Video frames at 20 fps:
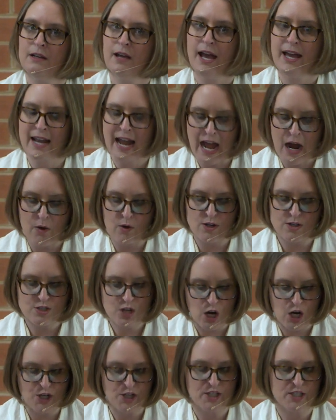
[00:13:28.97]
And our
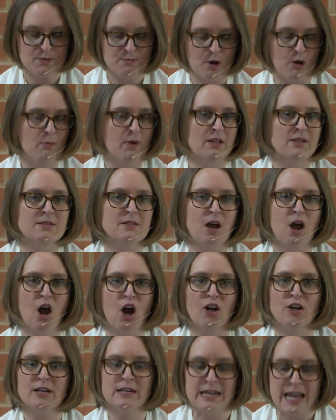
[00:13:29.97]
darkest moments
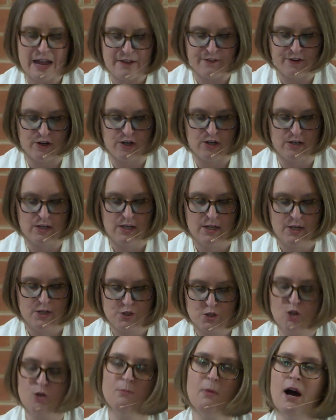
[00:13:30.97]
are never
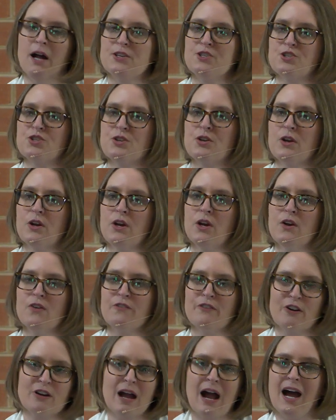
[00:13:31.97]
too much
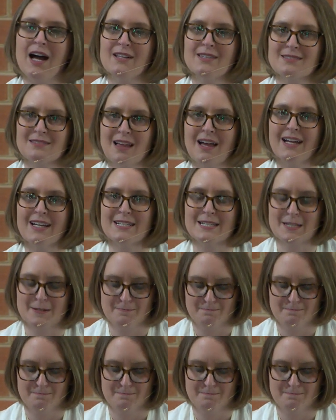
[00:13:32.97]
for God's light.